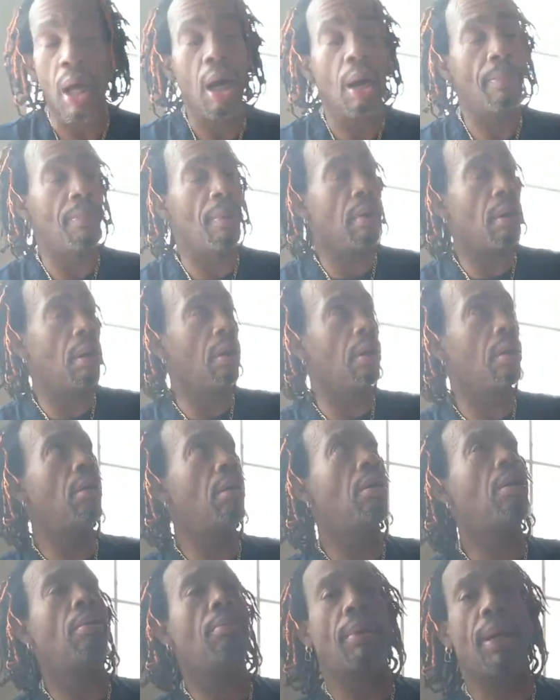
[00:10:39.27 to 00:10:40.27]
But
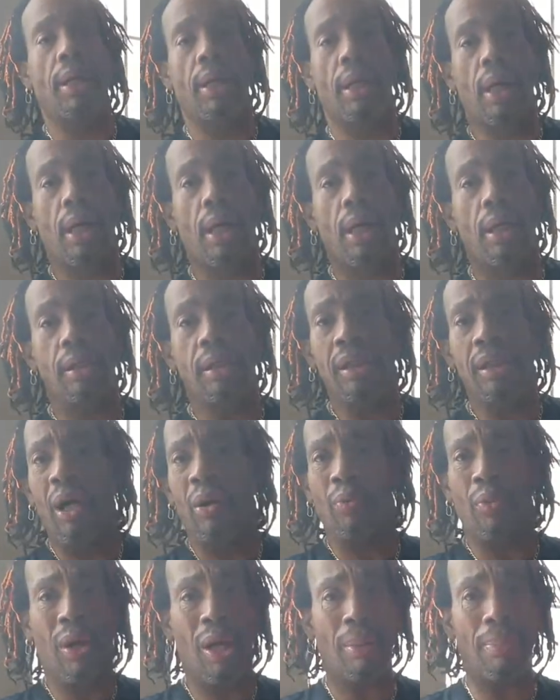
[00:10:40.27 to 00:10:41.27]
oh my God,
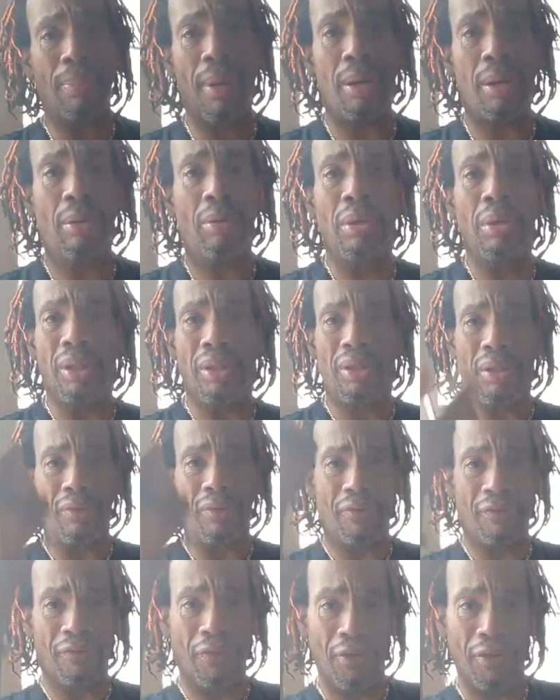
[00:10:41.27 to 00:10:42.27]
what about
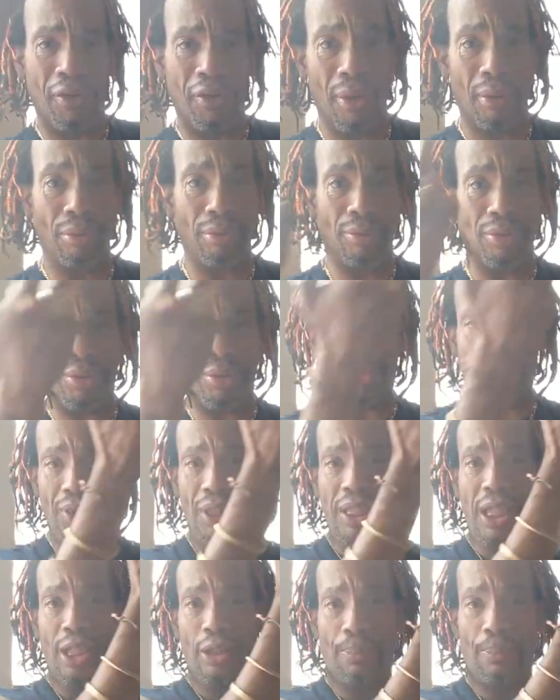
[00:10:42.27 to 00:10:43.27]
the footnotes?
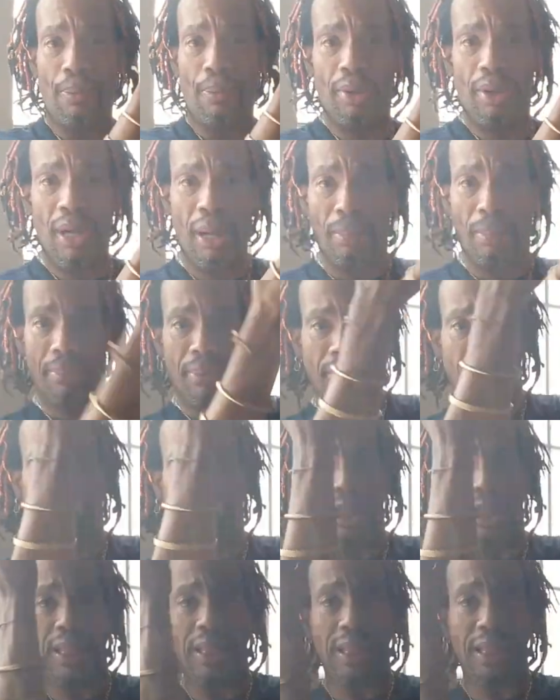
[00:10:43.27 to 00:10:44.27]
You have to put
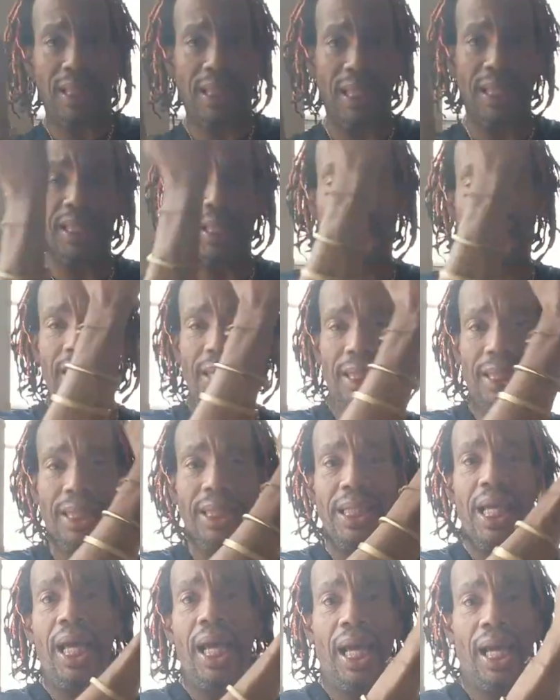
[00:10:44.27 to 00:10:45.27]
numbers in the sentences
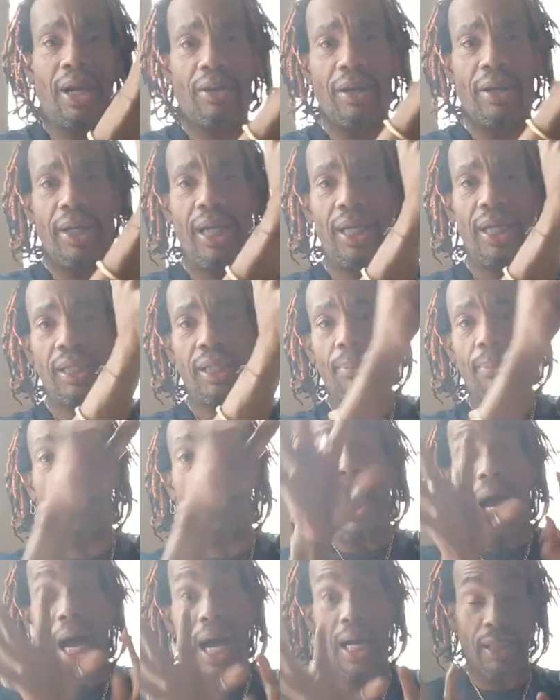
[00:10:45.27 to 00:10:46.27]
and connect them
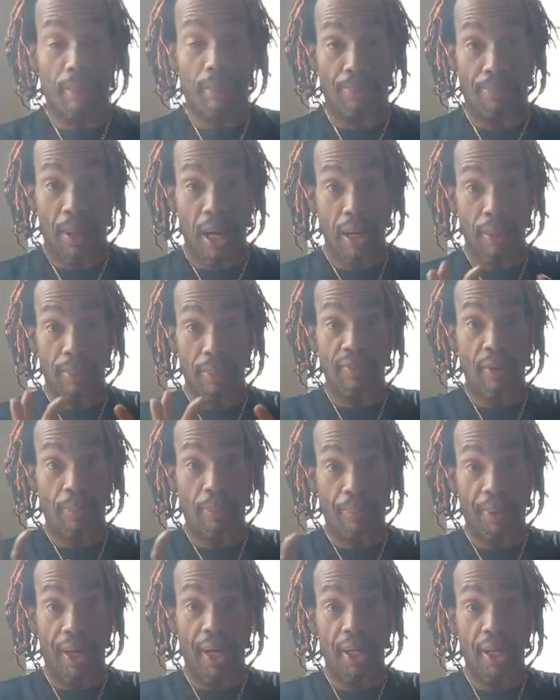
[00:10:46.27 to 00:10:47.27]
at the bottom of the
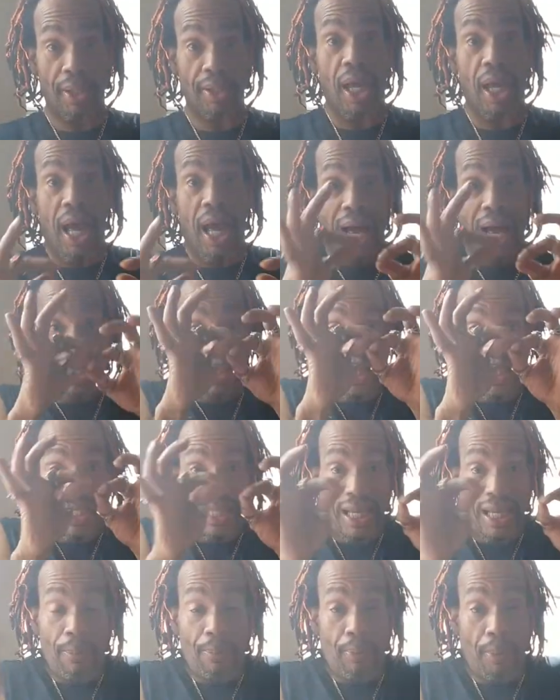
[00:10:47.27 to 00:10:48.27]
page, a
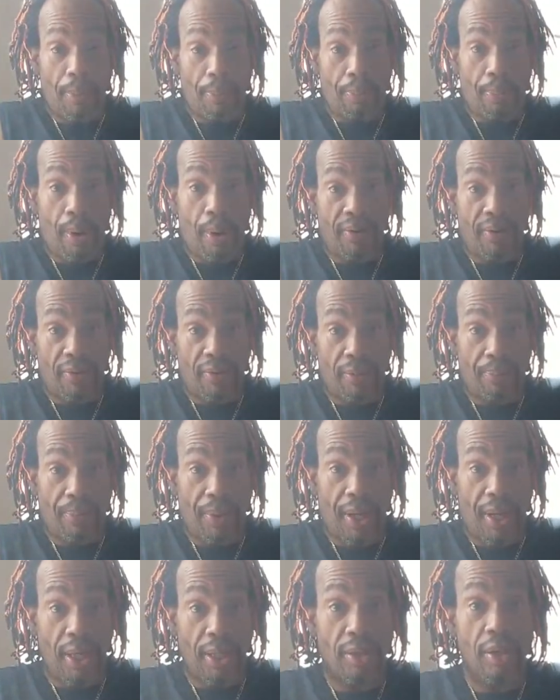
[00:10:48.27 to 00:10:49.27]
separate part of the
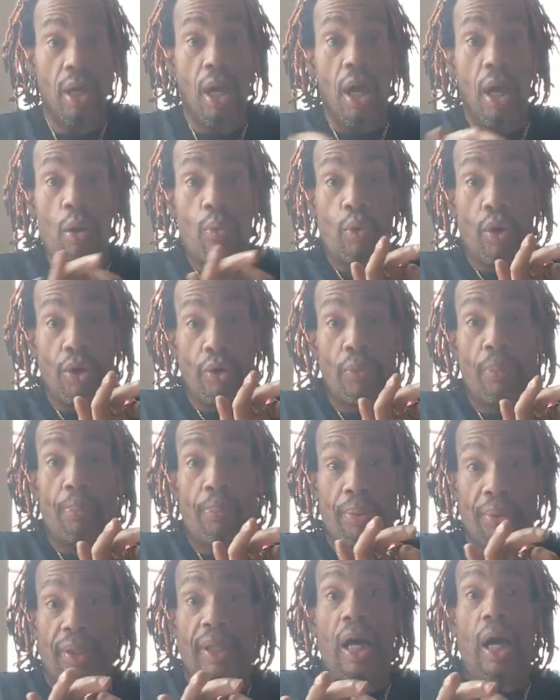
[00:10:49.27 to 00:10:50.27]
page where you
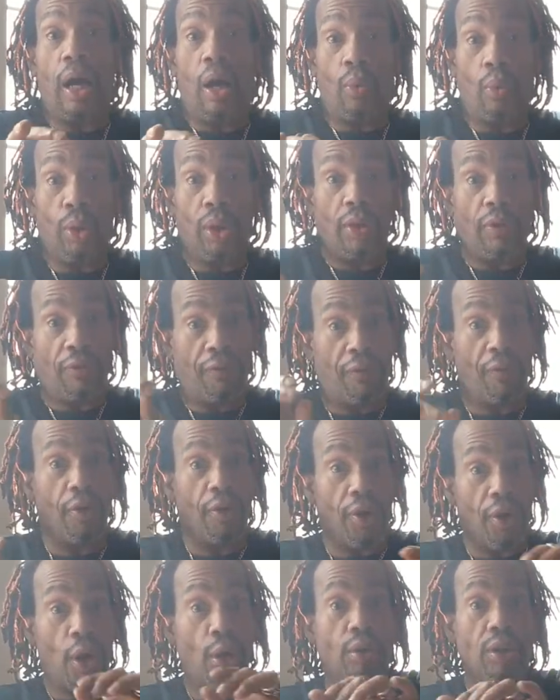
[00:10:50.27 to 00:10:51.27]
put down what the
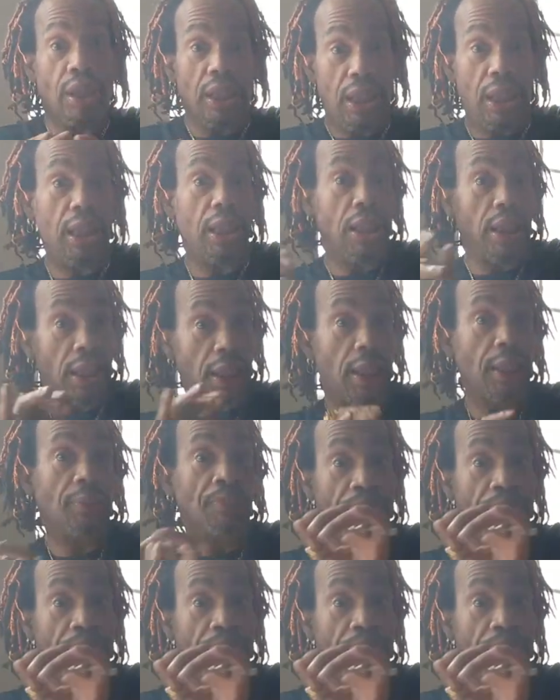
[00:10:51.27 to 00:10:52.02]
footnotes is.